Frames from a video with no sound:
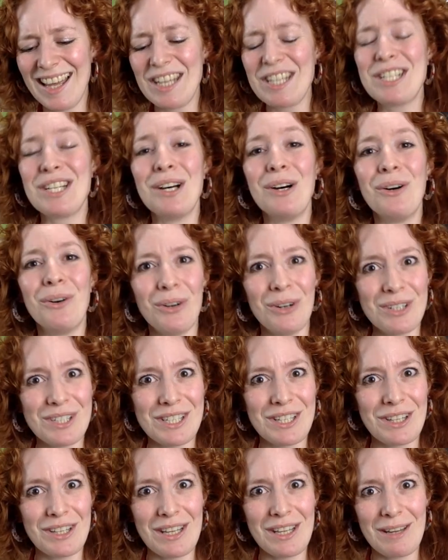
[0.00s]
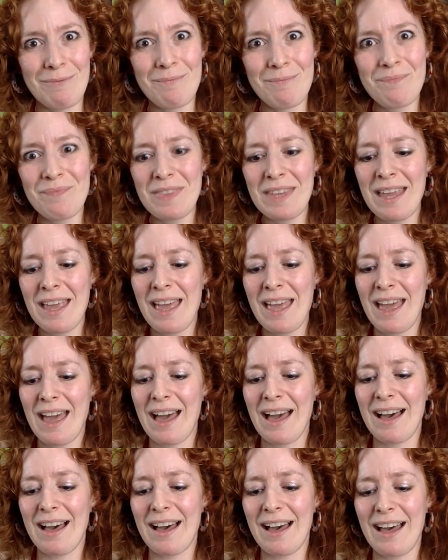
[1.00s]
to order them
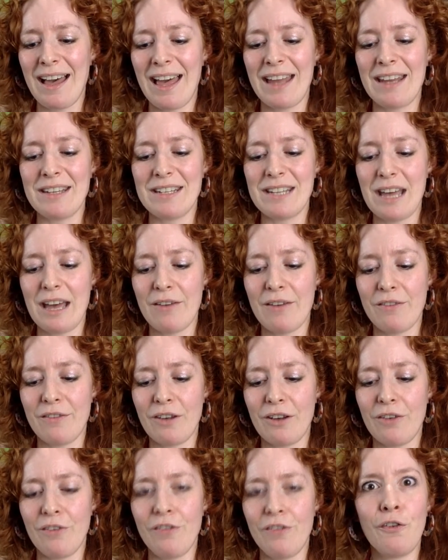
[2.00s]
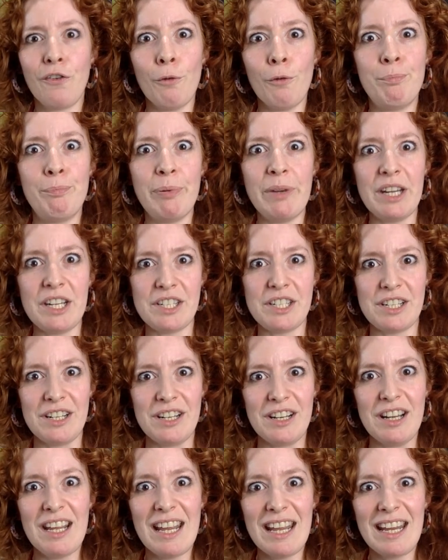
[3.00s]
and have a
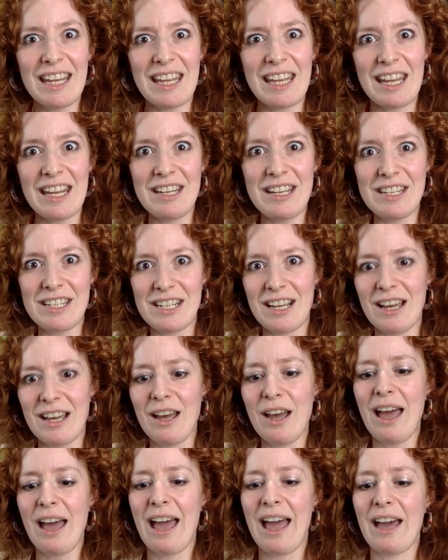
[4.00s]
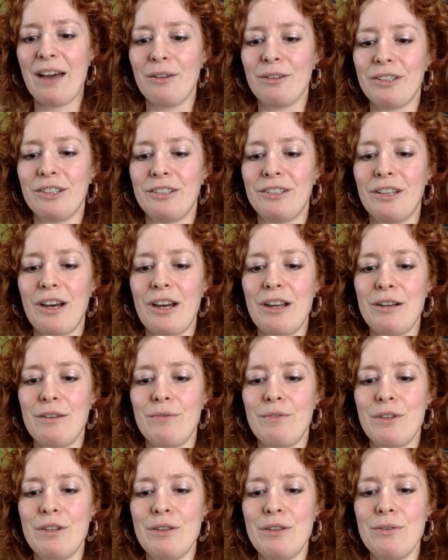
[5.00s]
forbidden Kinder outside
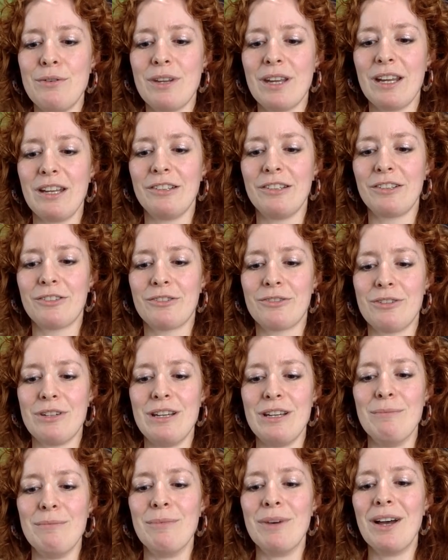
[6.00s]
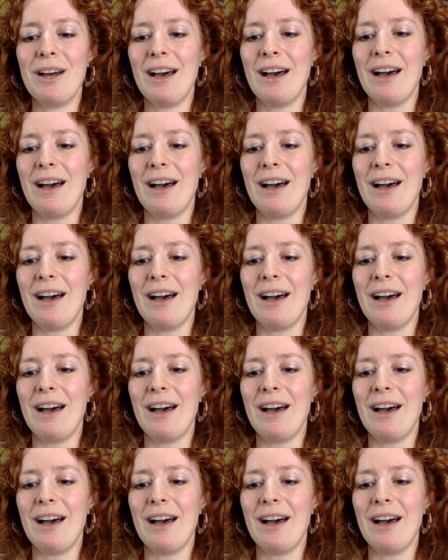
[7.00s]
of the UK stream.